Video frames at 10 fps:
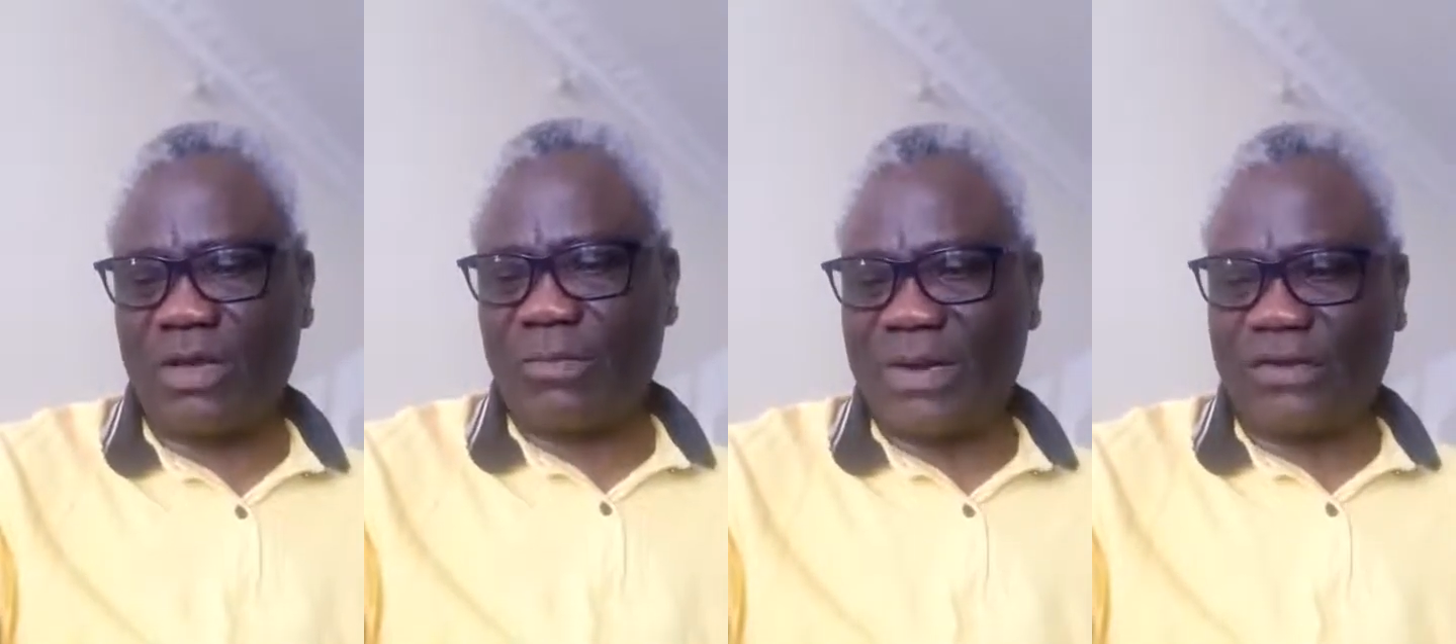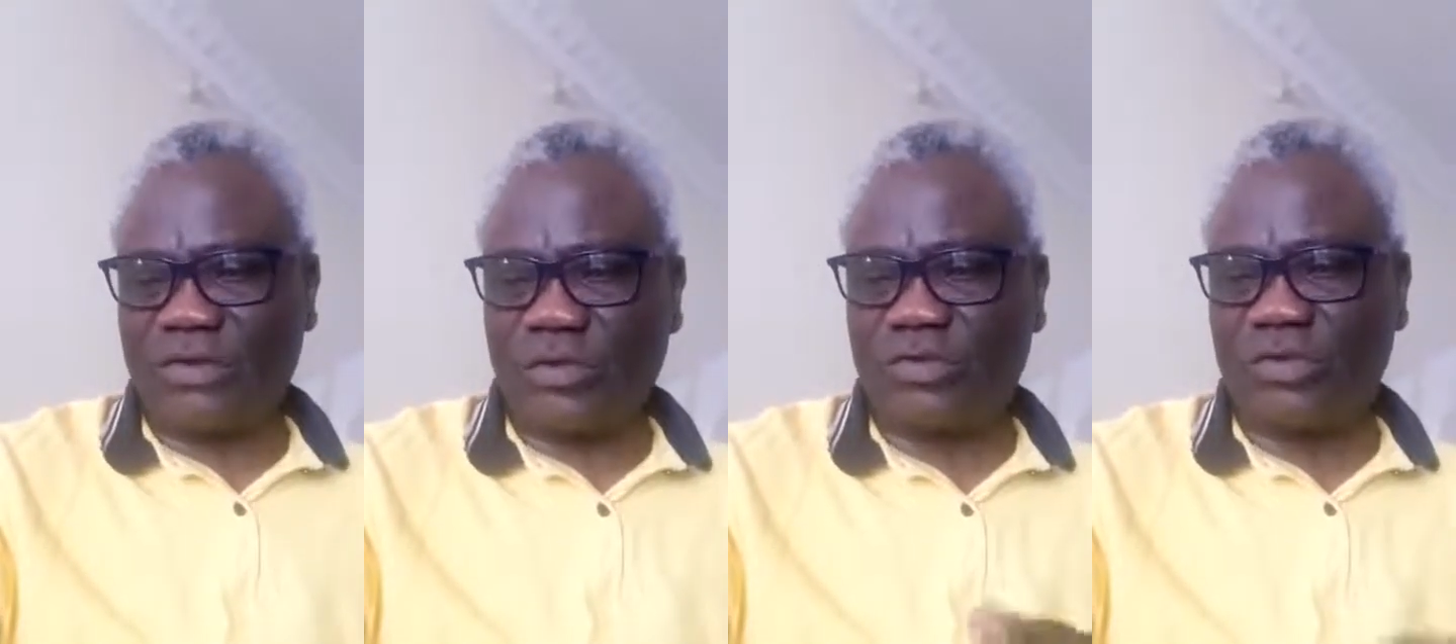But I just
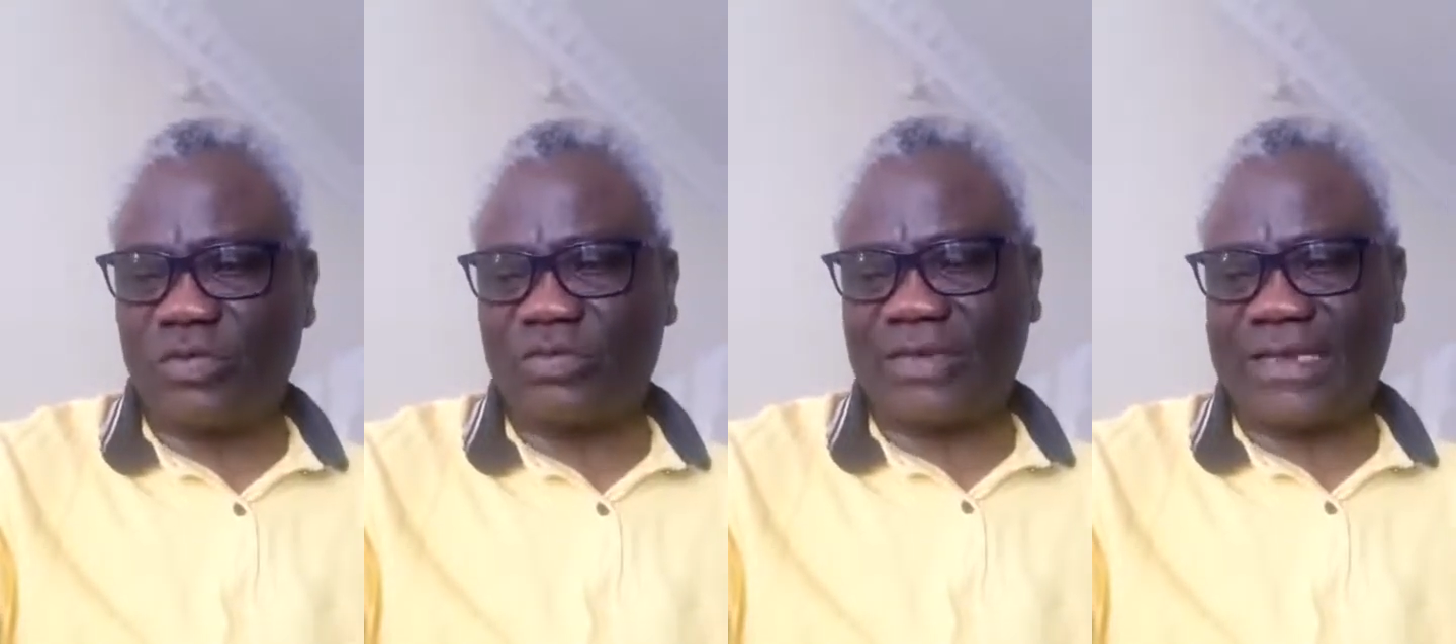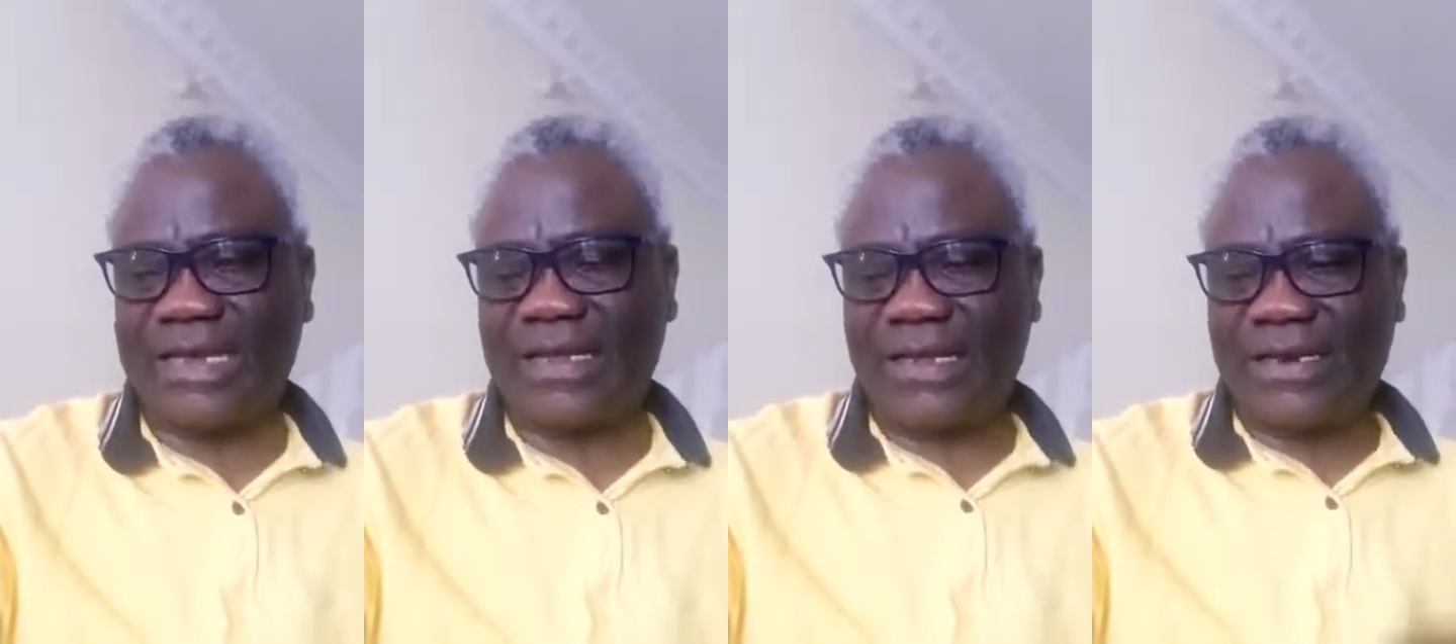want you to know
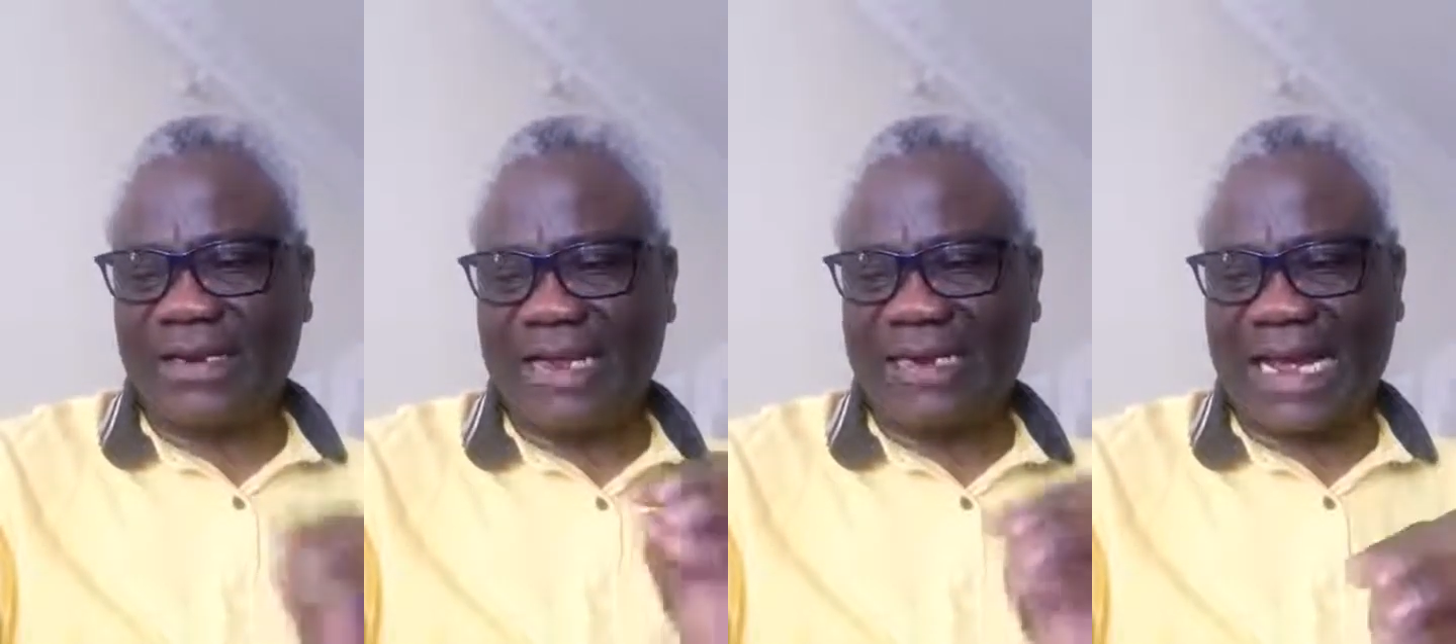today that